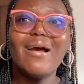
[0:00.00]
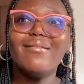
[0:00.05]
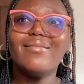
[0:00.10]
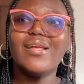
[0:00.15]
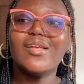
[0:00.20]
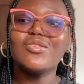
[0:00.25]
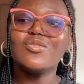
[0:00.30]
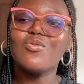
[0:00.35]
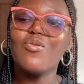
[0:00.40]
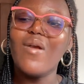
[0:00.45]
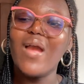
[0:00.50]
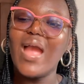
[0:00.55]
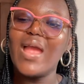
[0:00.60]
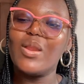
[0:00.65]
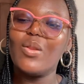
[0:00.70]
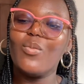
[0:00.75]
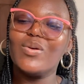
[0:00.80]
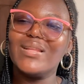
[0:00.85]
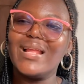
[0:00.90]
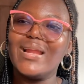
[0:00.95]
after school
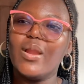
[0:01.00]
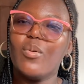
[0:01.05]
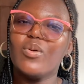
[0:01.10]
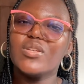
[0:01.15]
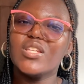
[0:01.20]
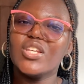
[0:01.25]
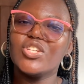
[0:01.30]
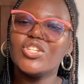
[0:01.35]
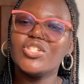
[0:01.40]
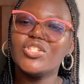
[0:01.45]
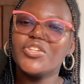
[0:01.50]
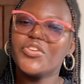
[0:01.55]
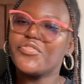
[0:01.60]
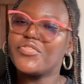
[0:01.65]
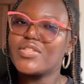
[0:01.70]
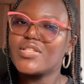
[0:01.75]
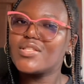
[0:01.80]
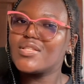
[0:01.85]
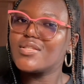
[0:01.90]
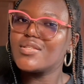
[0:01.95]
ended, there was a
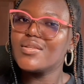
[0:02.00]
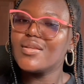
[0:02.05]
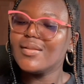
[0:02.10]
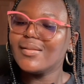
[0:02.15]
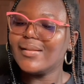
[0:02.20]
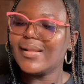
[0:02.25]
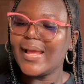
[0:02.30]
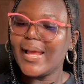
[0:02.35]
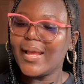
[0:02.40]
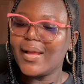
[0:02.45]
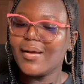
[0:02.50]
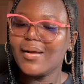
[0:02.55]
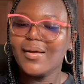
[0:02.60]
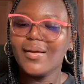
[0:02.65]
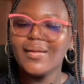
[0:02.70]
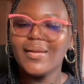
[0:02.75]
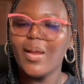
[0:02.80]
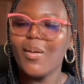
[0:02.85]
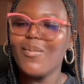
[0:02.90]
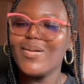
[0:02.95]
shift.
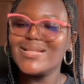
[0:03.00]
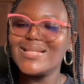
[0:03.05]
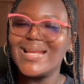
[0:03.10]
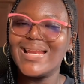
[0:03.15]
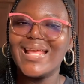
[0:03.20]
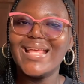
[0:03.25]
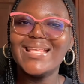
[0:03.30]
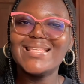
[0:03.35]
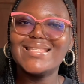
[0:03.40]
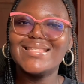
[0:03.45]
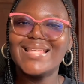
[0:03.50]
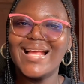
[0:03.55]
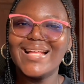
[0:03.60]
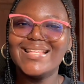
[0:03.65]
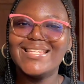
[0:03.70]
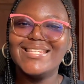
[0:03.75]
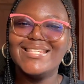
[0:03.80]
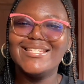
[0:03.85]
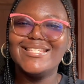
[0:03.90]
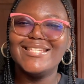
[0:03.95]
There was an
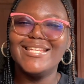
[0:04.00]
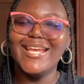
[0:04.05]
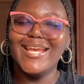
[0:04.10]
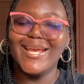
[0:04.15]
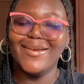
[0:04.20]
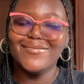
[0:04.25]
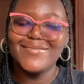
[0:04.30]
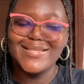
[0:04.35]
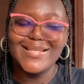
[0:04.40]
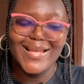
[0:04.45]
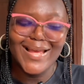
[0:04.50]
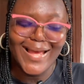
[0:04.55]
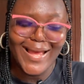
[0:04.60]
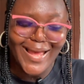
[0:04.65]
instant shift.